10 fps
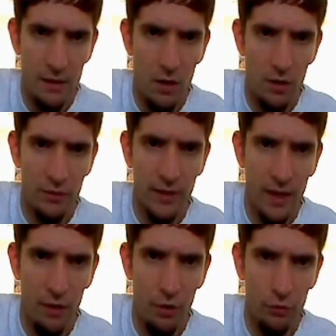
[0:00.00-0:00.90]
I ain't
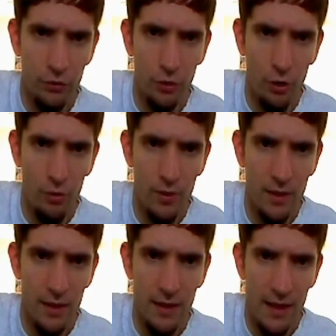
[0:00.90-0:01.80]
gonna tell no
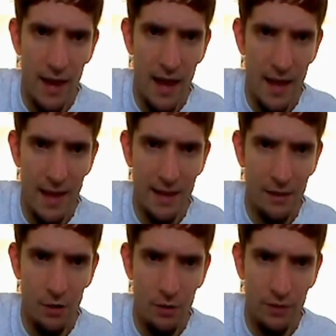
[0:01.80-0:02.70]
story, and I
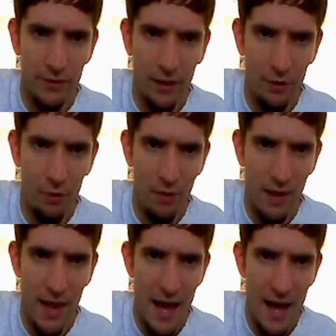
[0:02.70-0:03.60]
ain't gonna tell
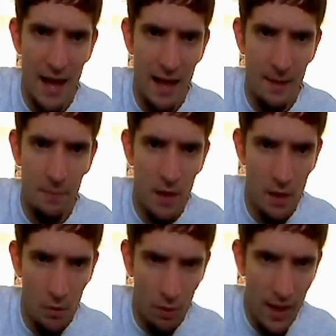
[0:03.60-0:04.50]
no lie.
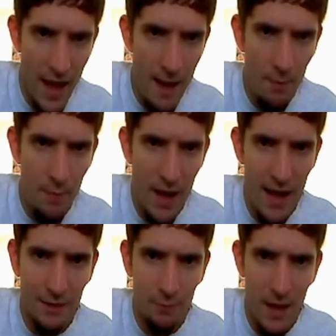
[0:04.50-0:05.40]
Well,
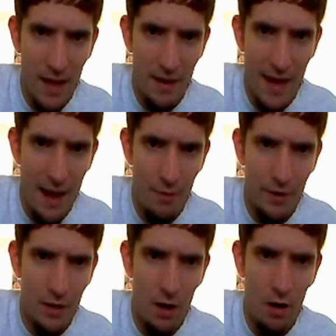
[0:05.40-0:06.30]
Albert passed about an
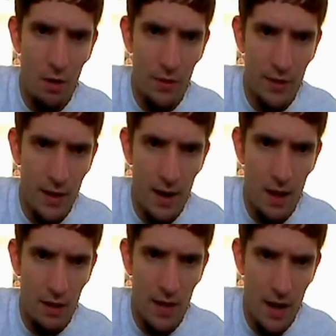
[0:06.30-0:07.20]
hour ago with a
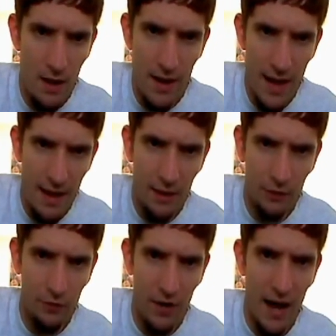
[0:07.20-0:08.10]
girl called
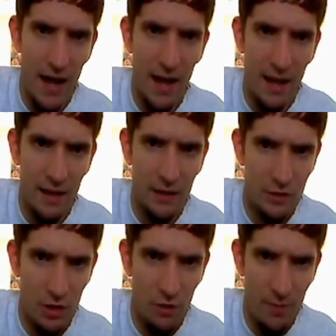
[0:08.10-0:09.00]
Alice
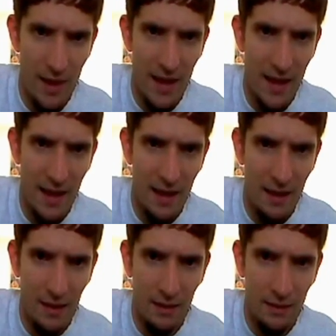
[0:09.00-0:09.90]
Frye. He's your
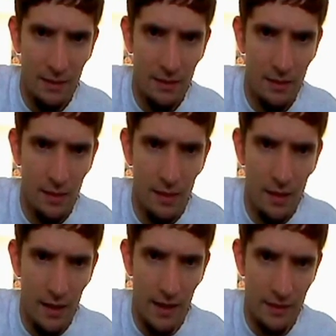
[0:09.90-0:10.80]
man,
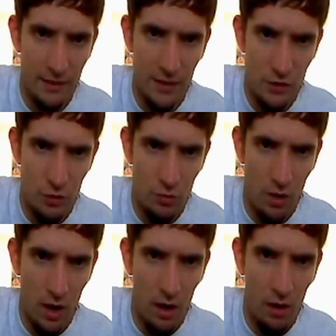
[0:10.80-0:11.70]
and he did
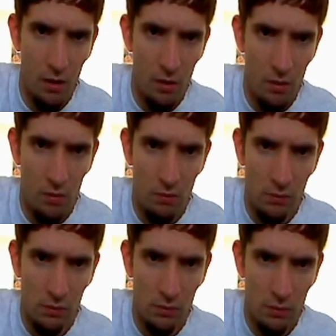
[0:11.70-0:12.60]
you
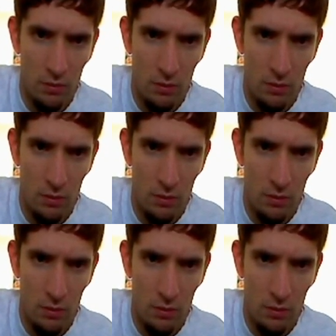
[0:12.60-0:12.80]
wrong.